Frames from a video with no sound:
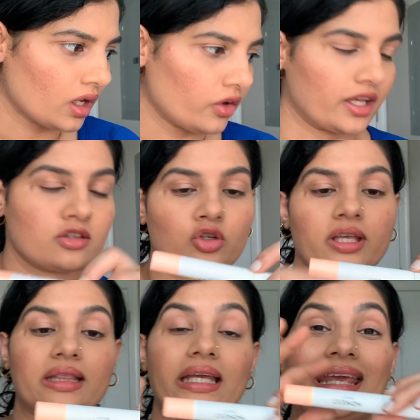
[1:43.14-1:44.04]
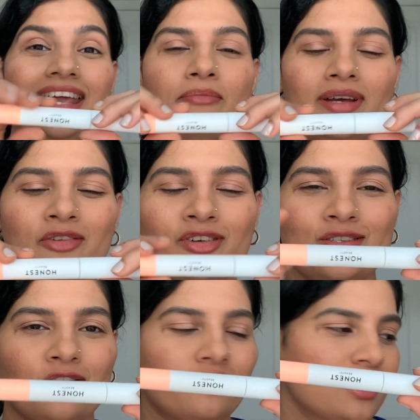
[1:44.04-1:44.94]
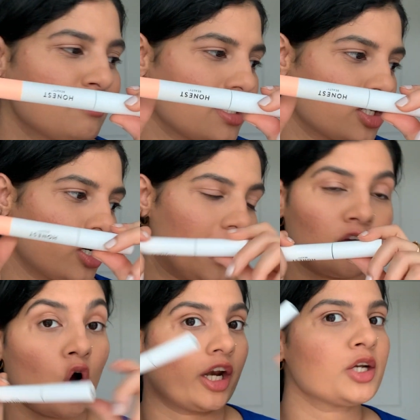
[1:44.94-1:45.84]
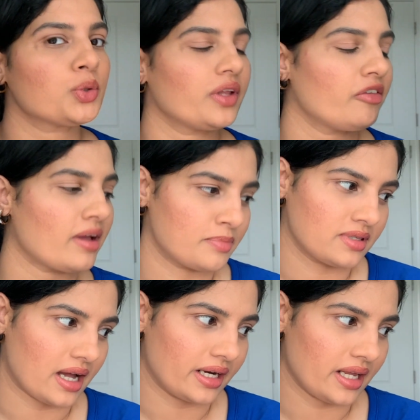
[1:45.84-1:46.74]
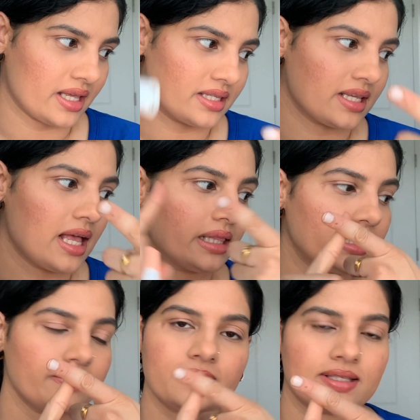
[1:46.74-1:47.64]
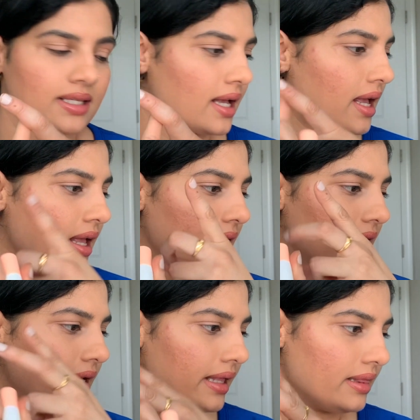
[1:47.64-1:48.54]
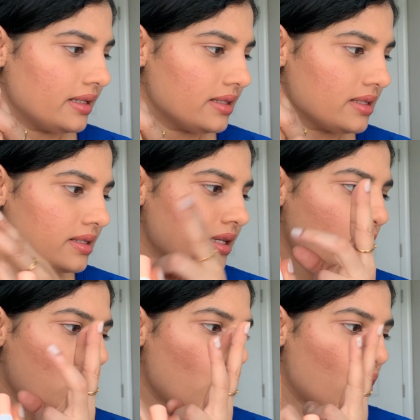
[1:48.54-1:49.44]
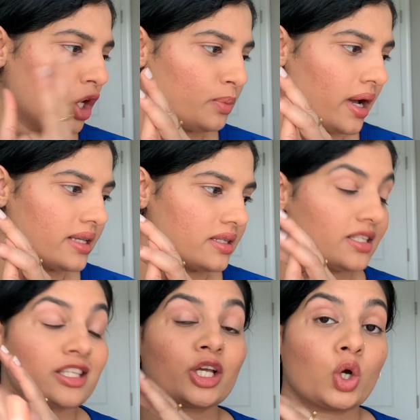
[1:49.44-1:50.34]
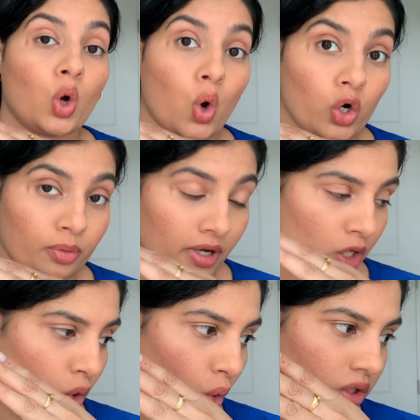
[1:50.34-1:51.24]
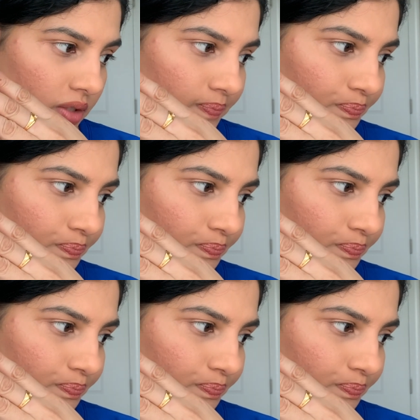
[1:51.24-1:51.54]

Okay, so the key benefits of this mascara according to their website is lifts, lengthens, volumizes coat by coat,